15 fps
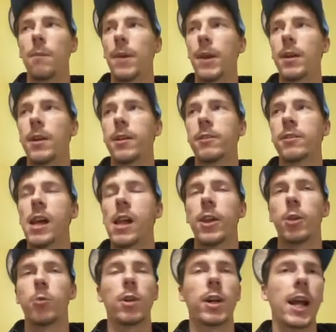It's not
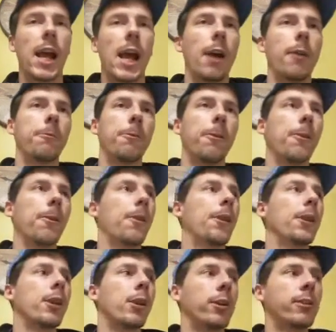like we're going to have,
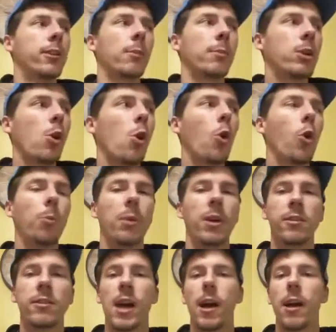it's going to be cold, but
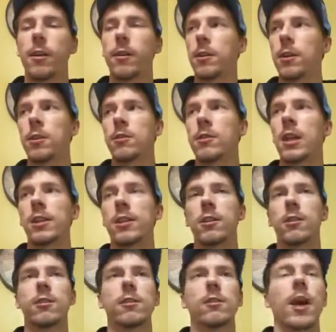it's not like this is